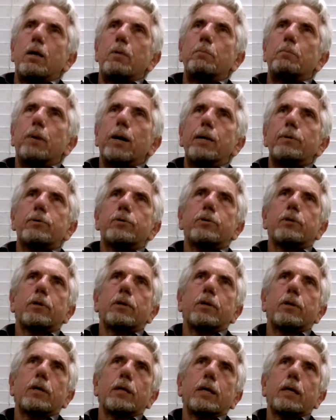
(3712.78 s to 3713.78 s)
But,
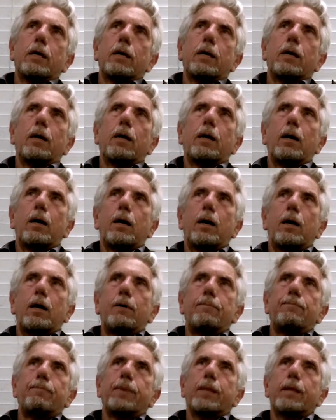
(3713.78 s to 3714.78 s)

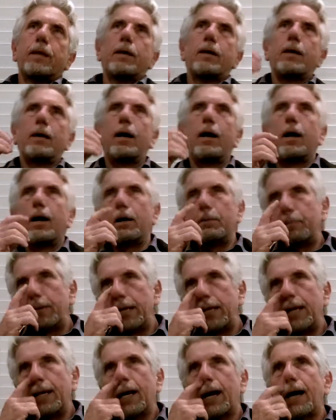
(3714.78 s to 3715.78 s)
um,
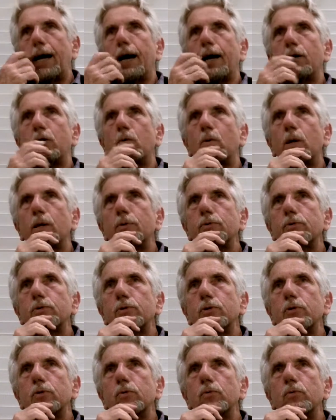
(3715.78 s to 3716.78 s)
meaning, I, I don't want
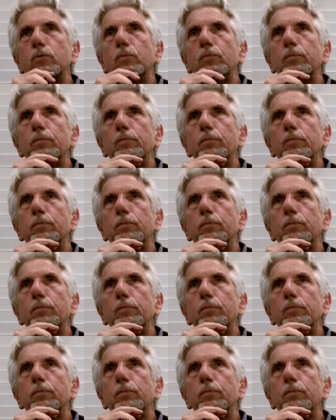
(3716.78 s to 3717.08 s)
to,